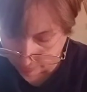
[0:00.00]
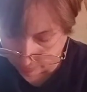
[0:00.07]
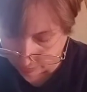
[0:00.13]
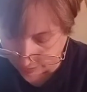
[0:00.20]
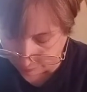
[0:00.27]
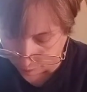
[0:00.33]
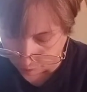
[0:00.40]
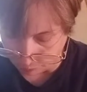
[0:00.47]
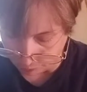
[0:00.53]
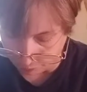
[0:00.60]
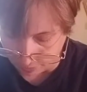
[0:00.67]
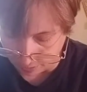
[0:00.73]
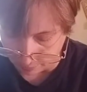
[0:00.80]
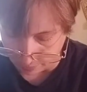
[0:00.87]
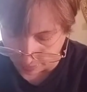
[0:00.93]
insufferable
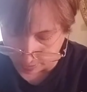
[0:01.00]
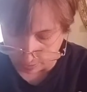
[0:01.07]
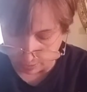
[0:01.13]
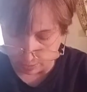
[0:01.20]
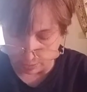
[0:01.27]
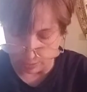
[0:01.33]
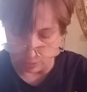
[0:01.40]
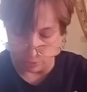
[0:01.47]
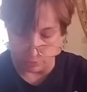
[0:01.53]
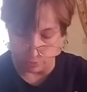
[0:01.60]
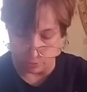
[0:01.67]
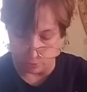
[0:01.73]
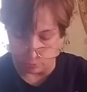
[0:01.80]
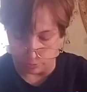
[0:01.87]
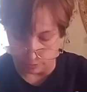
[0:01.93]
baby, and
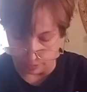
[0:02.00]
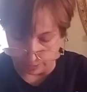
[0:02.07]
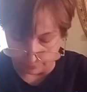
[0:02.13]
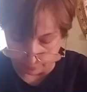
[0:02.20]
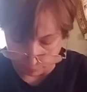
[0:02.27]
although I laugh